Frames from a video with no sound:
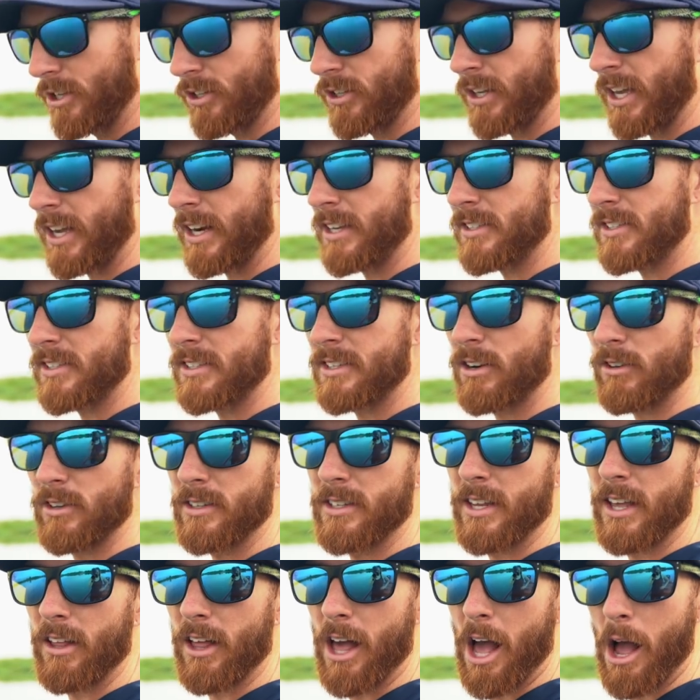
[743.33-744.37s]
You can't necessarily
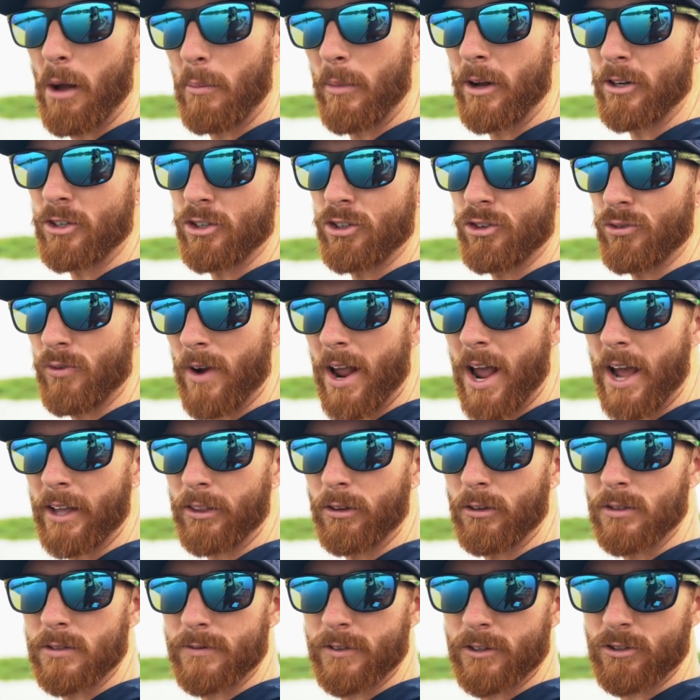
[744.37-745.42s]
tell how much drag
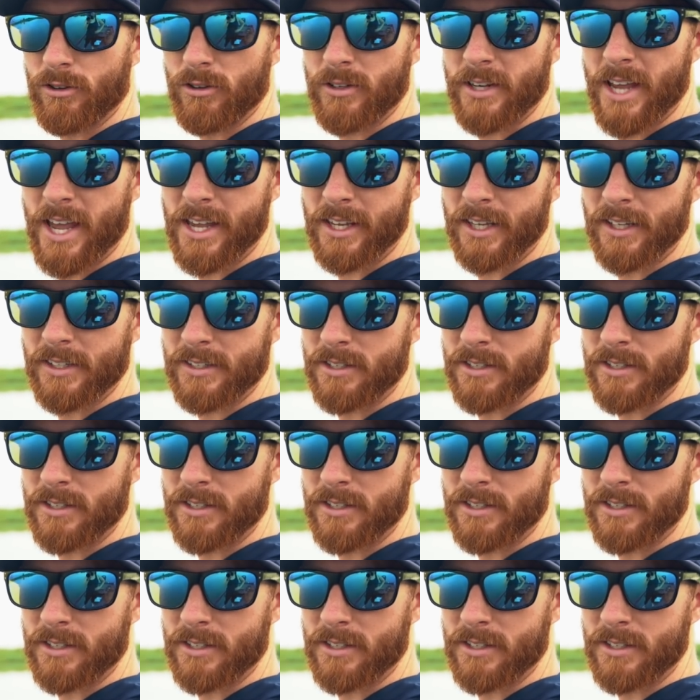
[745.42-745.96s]
those fish are taking